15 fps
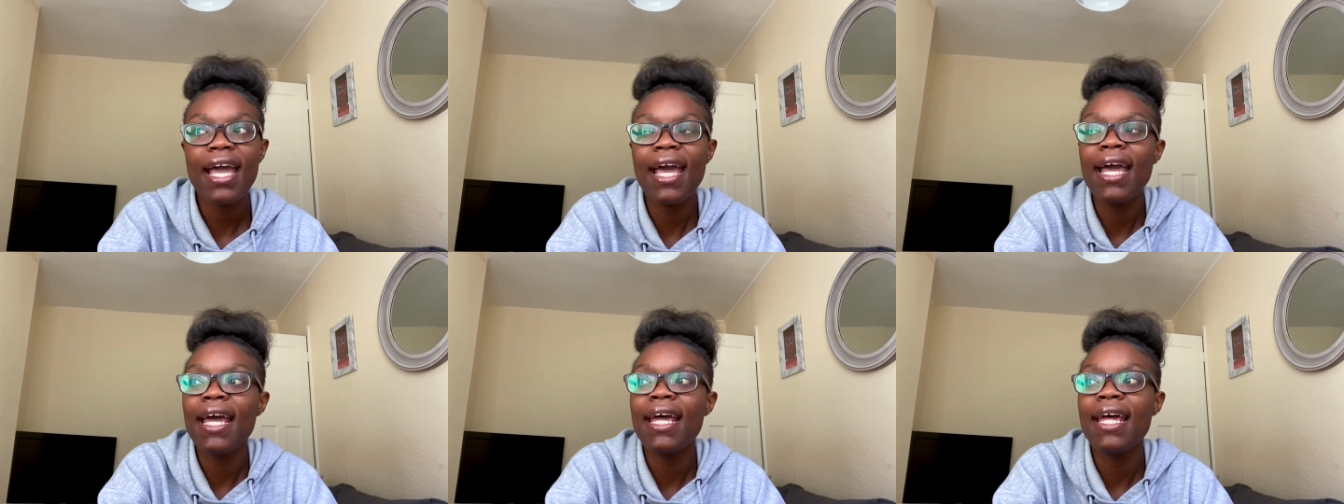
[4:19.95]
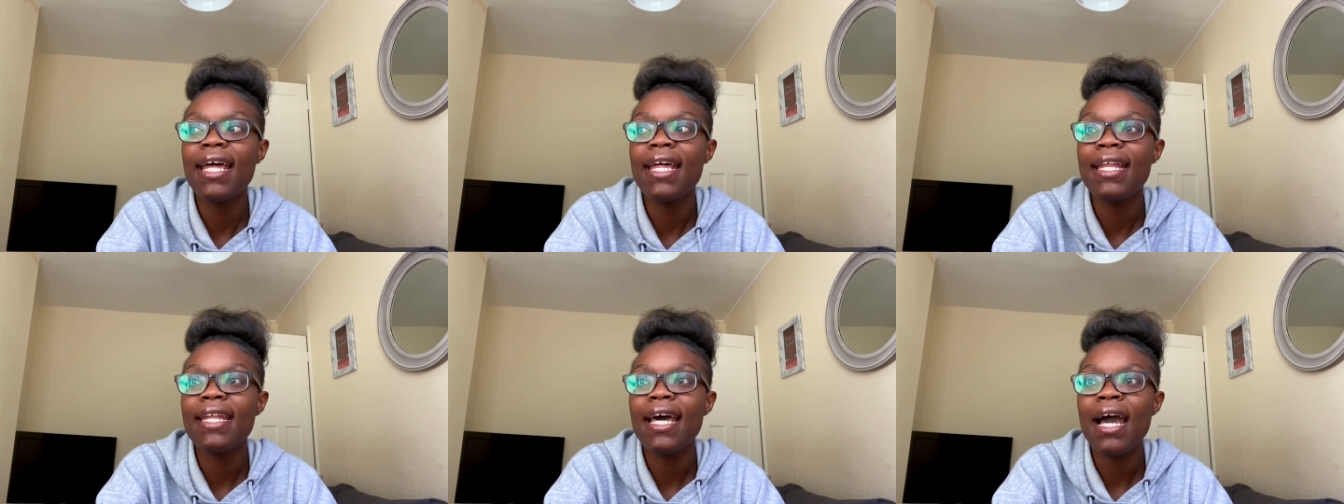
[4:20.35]

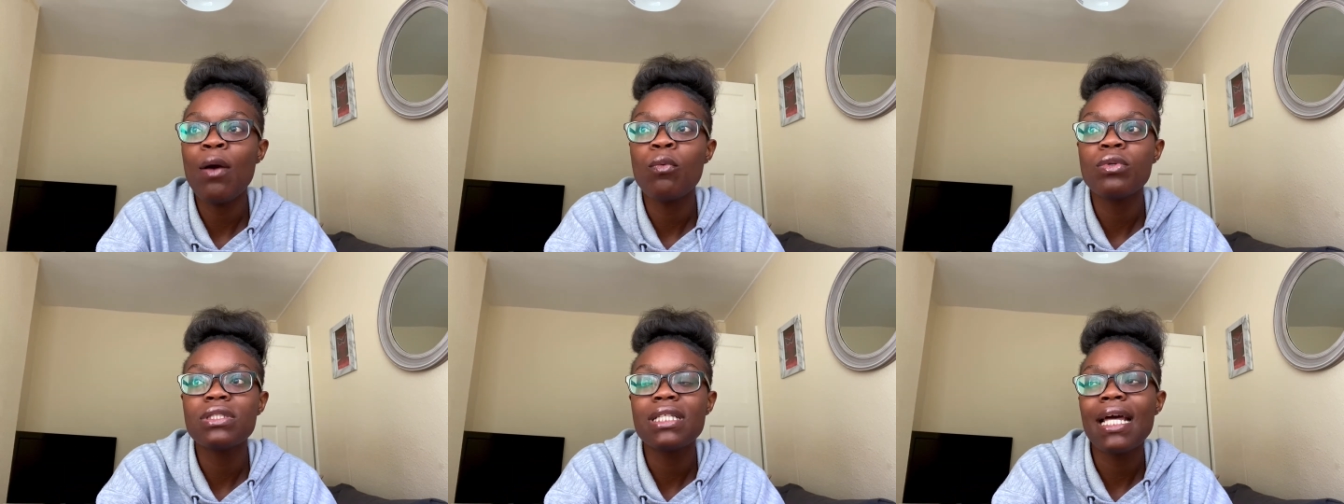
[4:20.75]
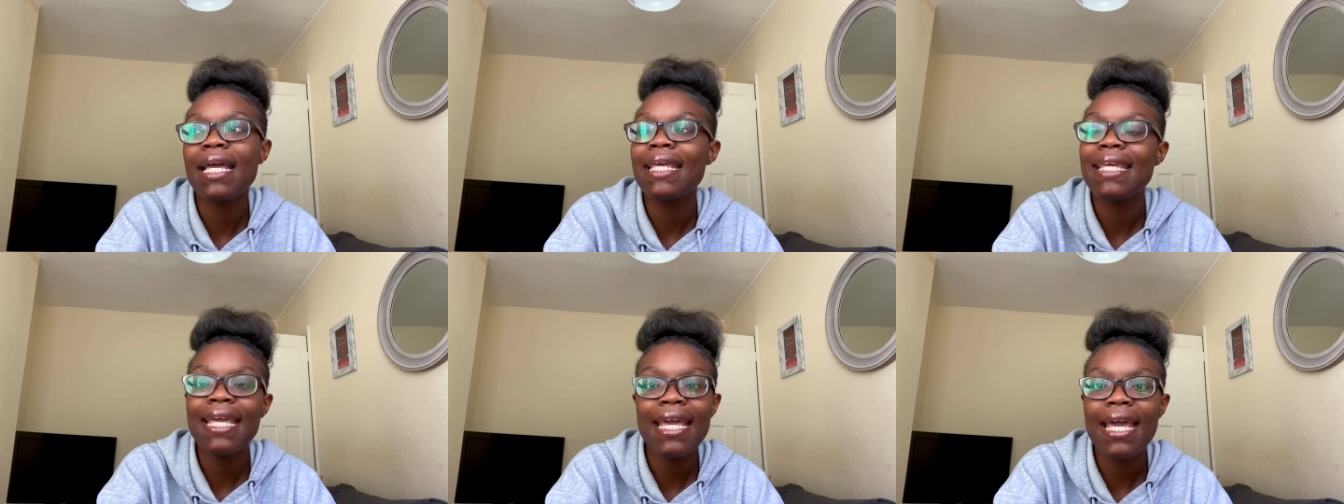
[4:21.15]
and I was like,
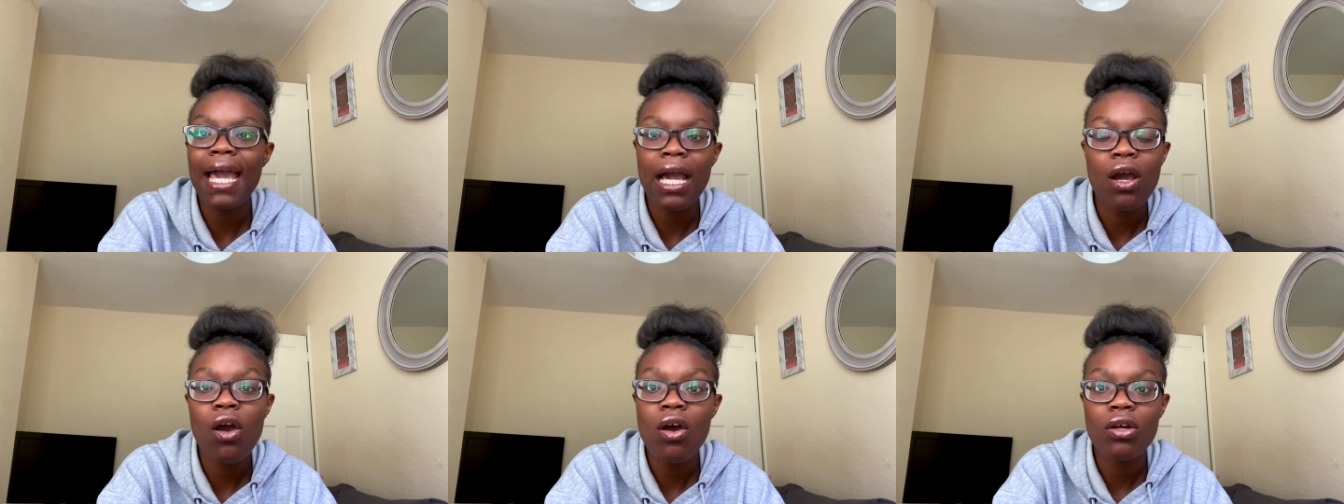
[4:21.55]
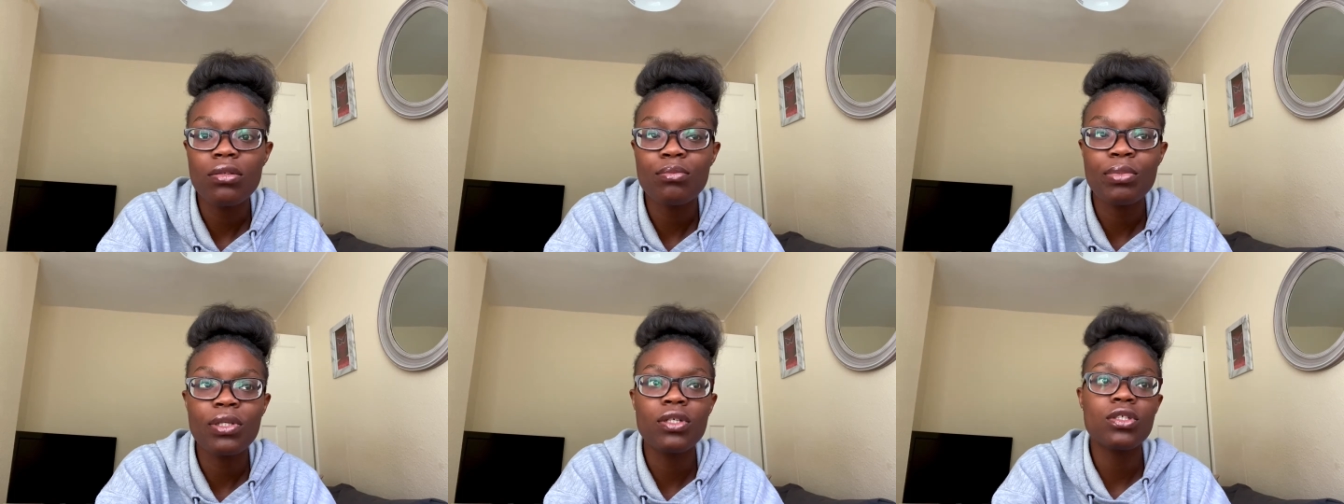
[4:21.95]
yeah, I
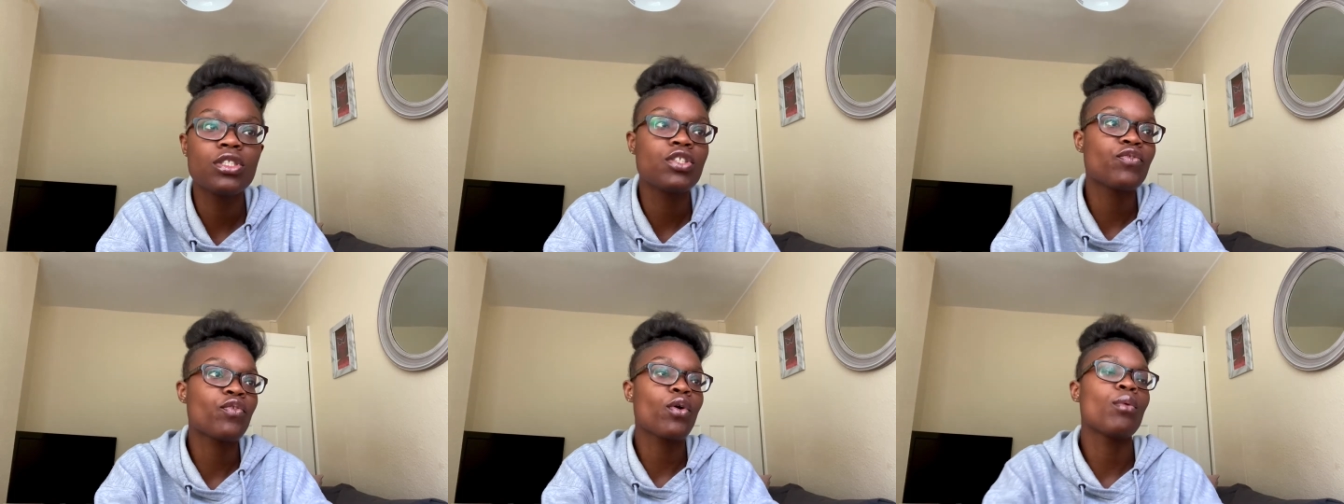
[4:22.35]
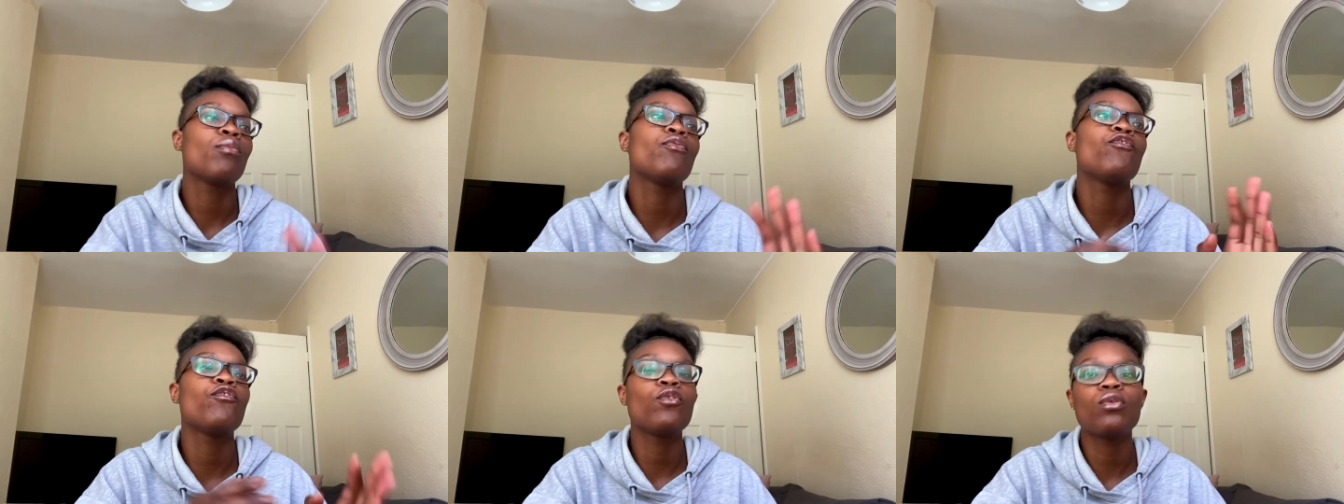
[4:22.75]
can't, because from
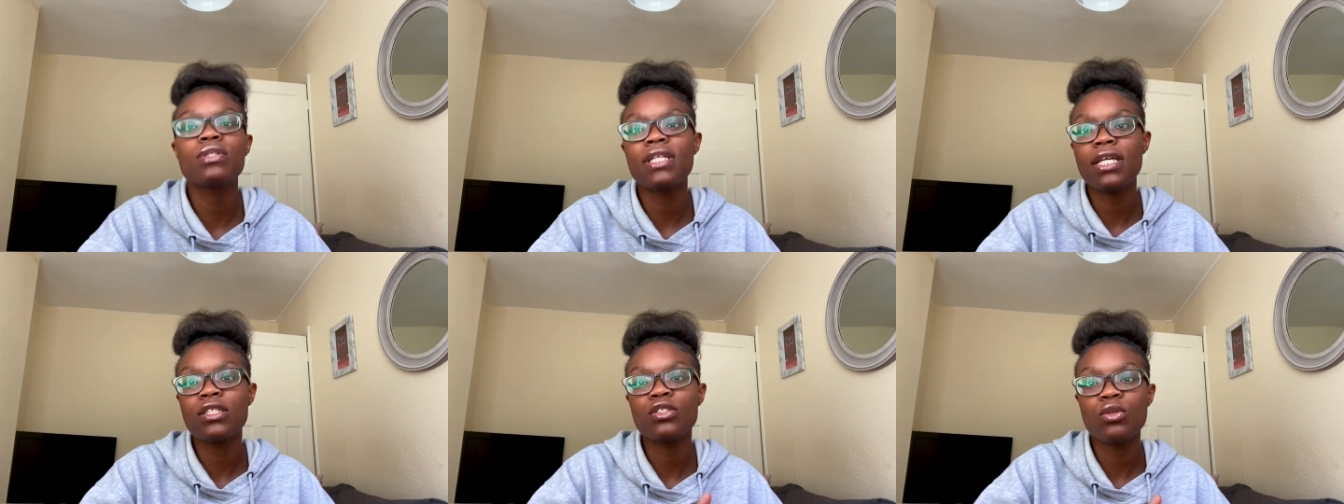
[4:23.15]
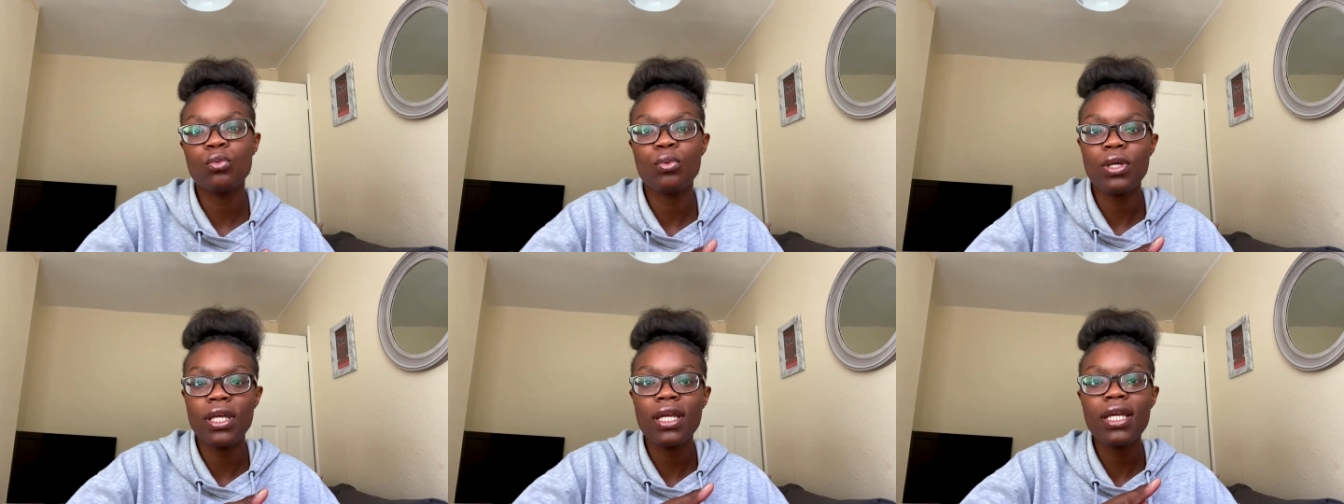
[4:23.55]
4 days a
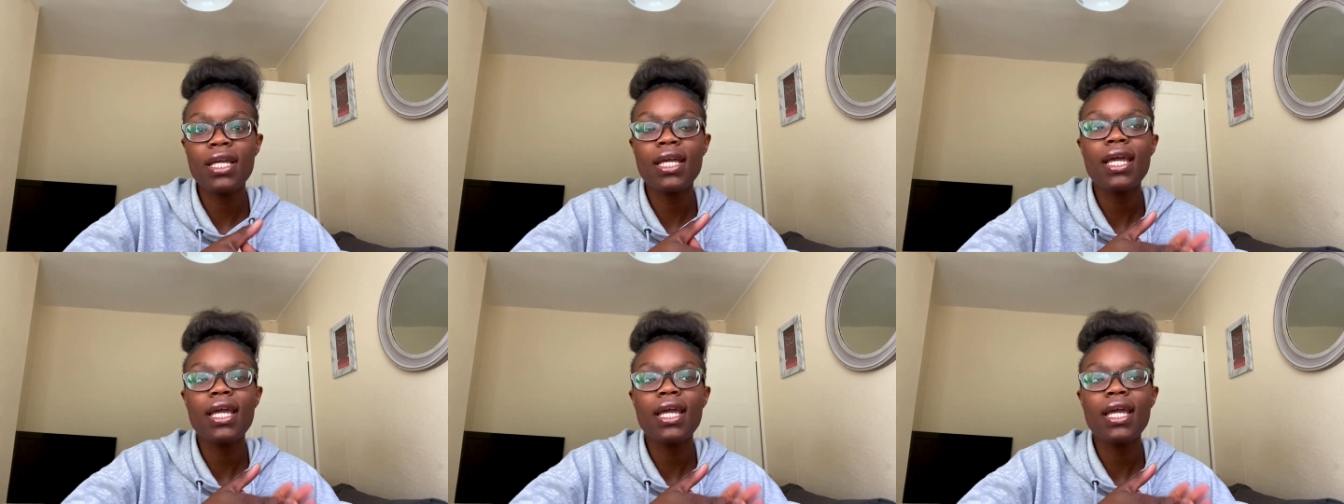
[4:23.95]
week,